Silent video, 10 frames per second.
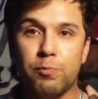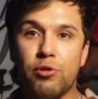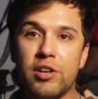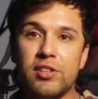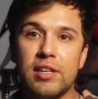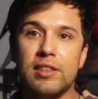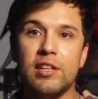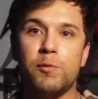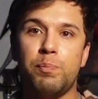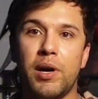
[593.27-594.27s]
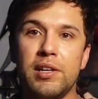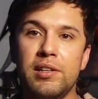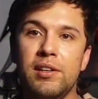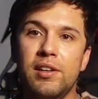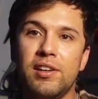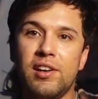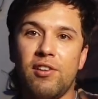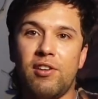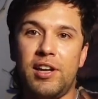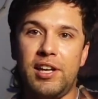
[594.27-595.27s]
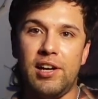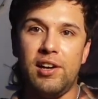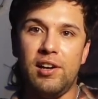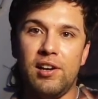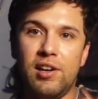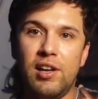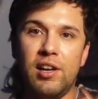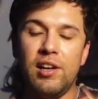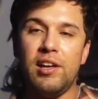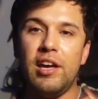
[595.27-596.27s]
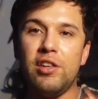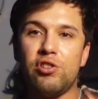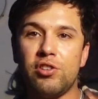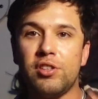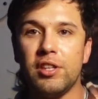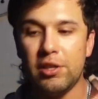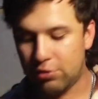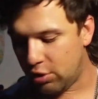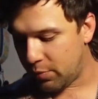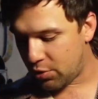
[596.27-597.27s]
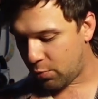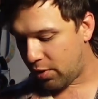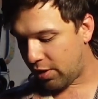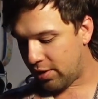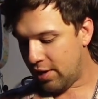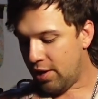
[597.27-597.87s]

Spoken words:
pressing this button right here is just a little too much work.